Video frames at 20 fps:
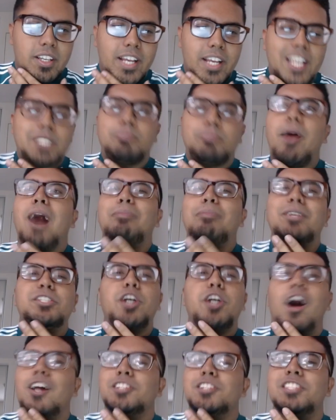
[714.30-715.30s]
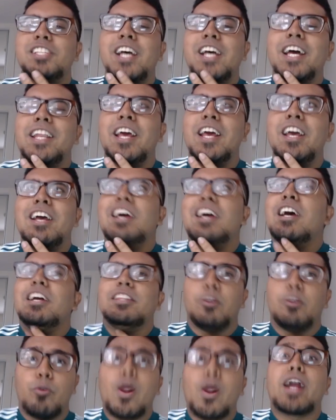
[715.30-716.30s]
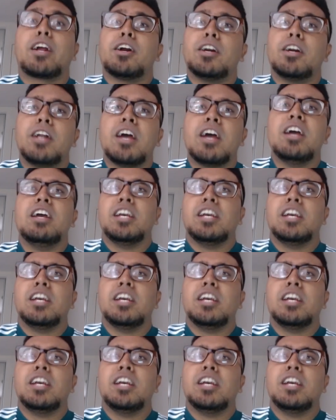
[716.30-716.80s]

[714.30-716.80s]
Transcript: As Papa John said, the record